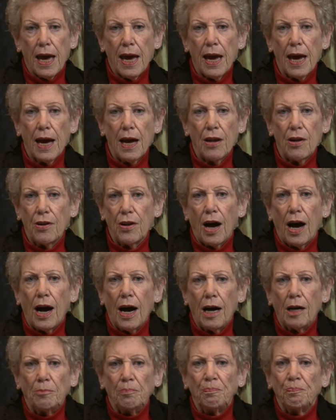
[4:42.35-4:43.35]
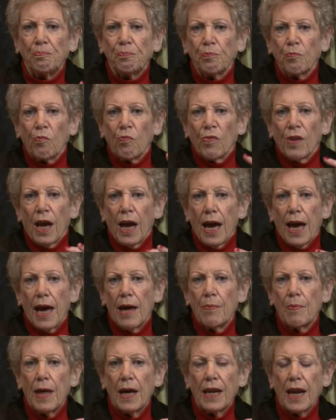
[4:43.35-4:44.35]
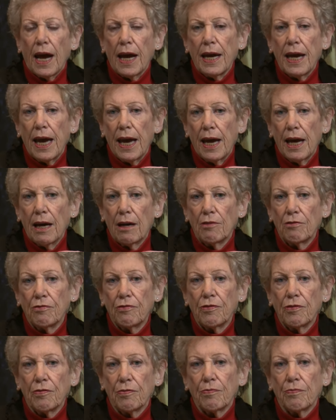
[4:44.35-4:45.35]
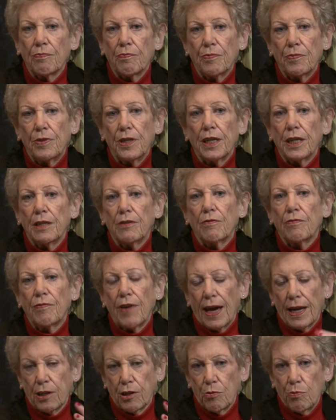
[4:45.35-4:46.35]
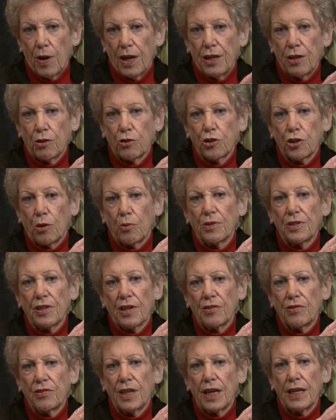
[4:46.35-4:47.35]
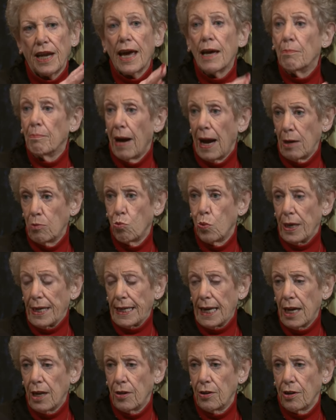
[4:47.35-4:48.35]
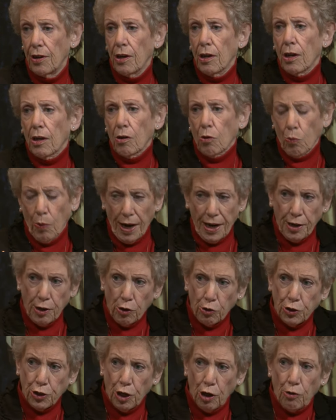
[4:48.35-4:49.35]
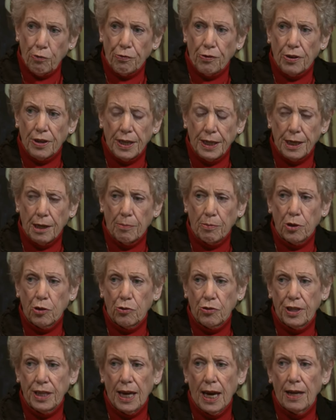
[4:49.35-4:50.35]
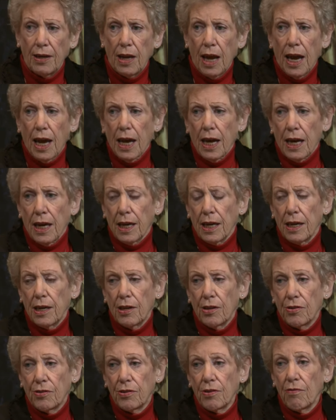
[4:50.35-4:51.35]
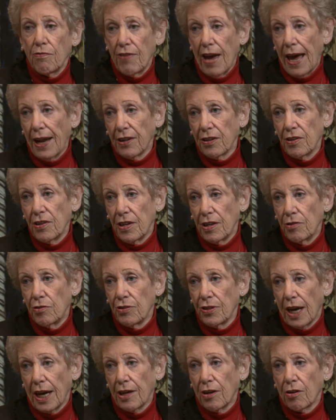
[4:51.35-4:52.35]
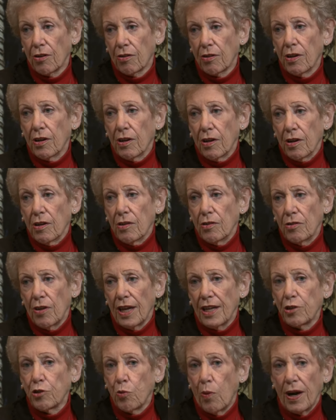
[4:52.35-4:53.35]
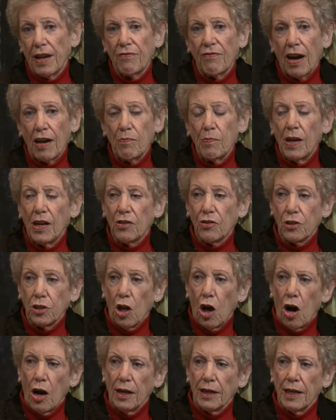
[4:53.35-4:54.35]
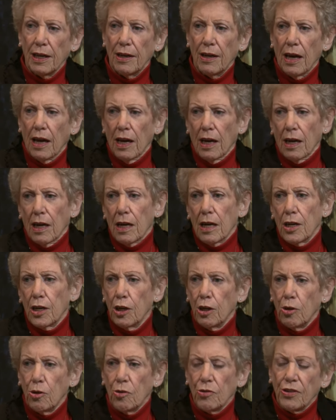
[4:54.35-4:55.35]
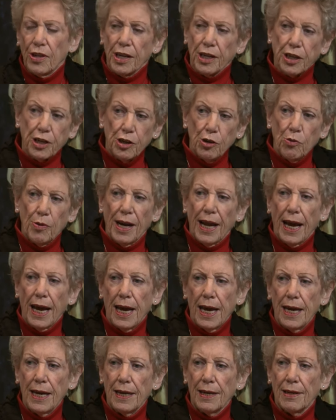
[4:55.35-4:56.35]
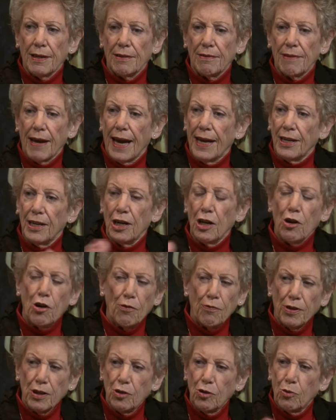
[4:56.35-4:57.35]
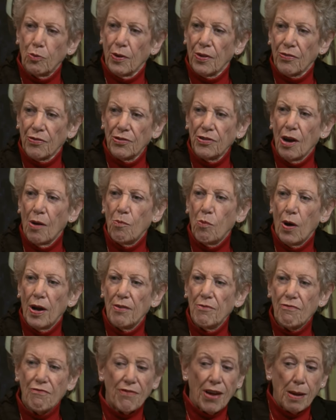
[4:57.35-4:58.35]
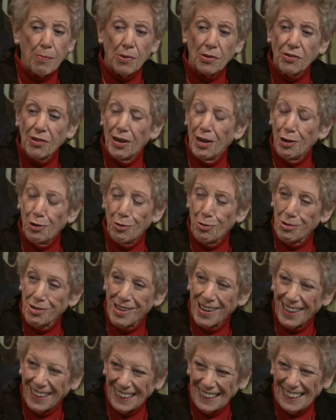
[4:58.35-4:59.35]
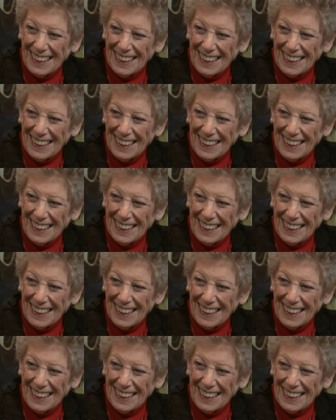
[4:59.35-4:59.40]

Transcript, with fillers: And um, and then I have the Vatican radio show, as I said, and my weekend radio show for EWTN is Vatican Insider. That's 25 minutes long and news and a q&a and, and an interview with someone famous and interesting